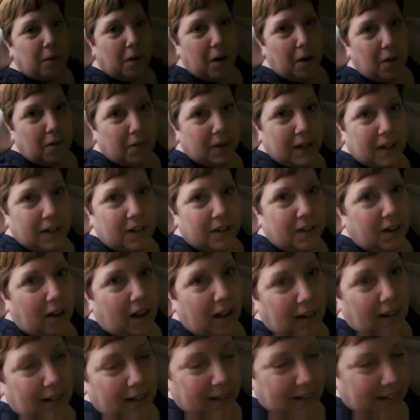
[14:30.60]
were only
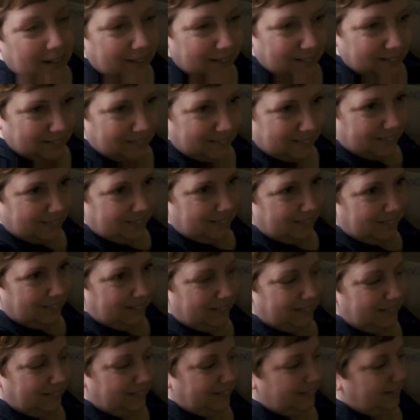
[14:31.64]
$1.
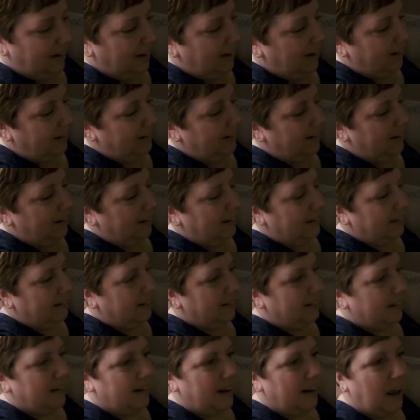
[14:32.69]
And
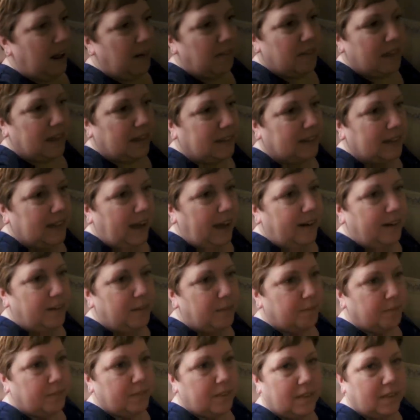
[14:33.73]
now they're 10.
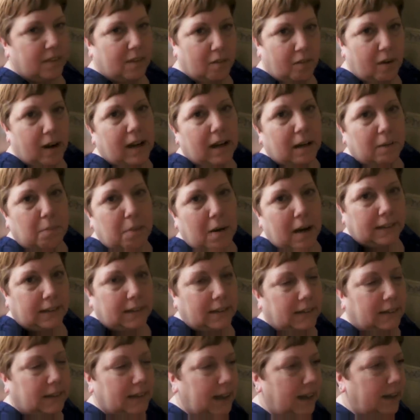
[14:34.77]
The regular price
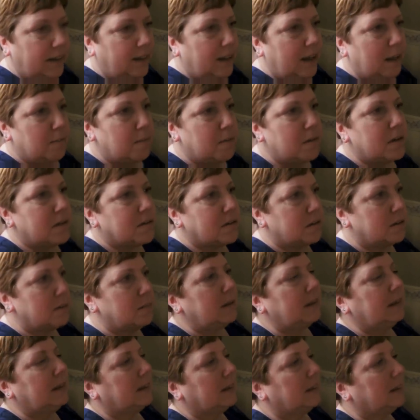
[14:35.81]
is 10. They're personal
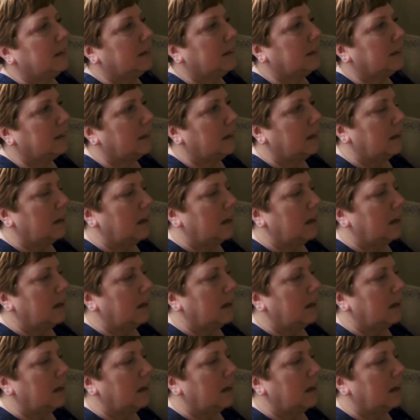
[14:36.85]
pizzas.